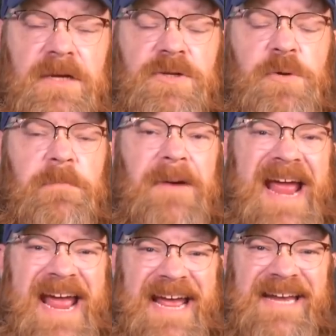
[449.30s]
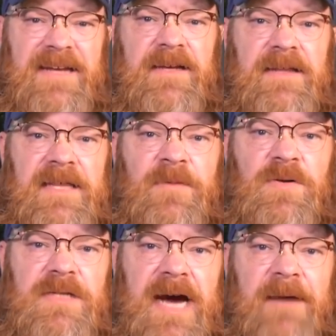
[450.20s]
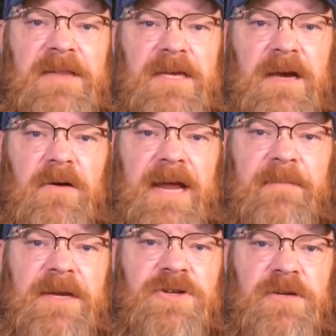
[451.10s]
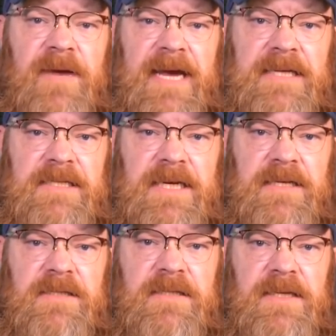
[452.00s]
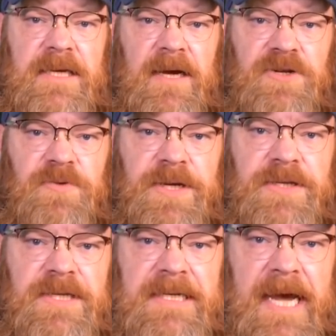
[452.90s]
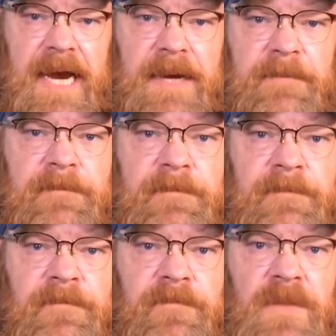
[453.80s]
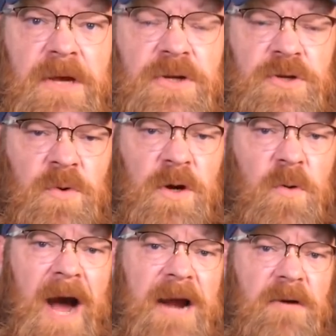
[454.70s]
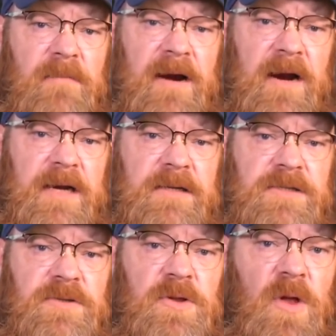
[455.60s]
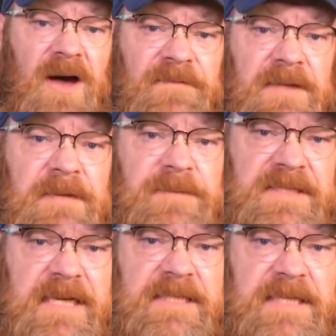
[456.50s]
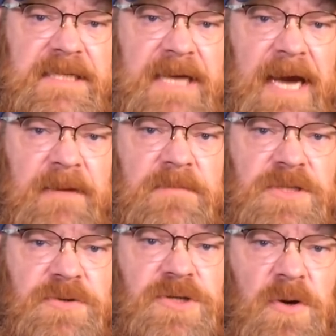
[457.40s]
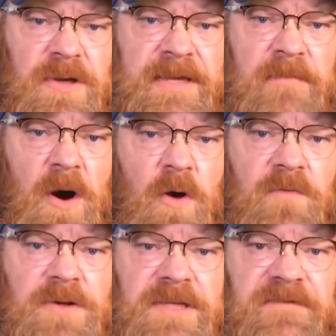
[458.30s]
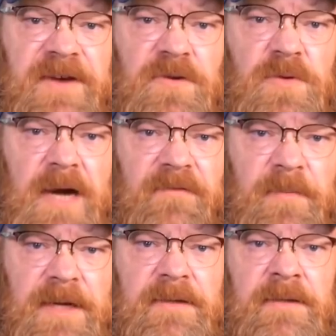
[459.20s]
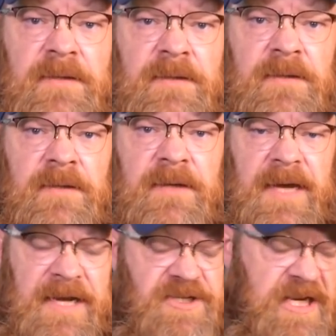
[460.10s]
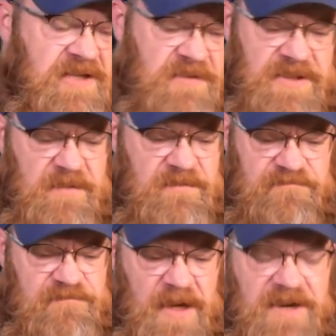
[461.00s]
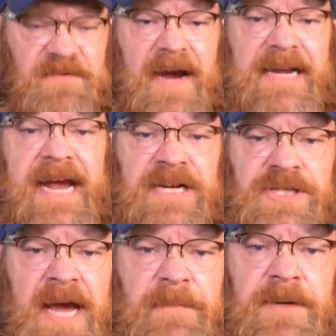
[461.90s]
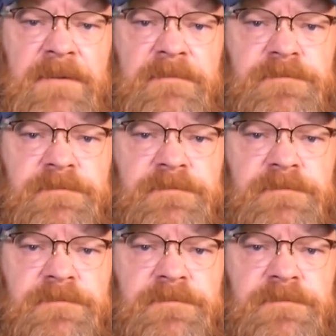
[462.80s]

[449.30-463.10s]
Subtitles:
to ban the most commonly owned ammunition magazines in the country today, to require Americans who lawfully possess these items to turn them over to the federal government in exchange for some undefined cash stipend,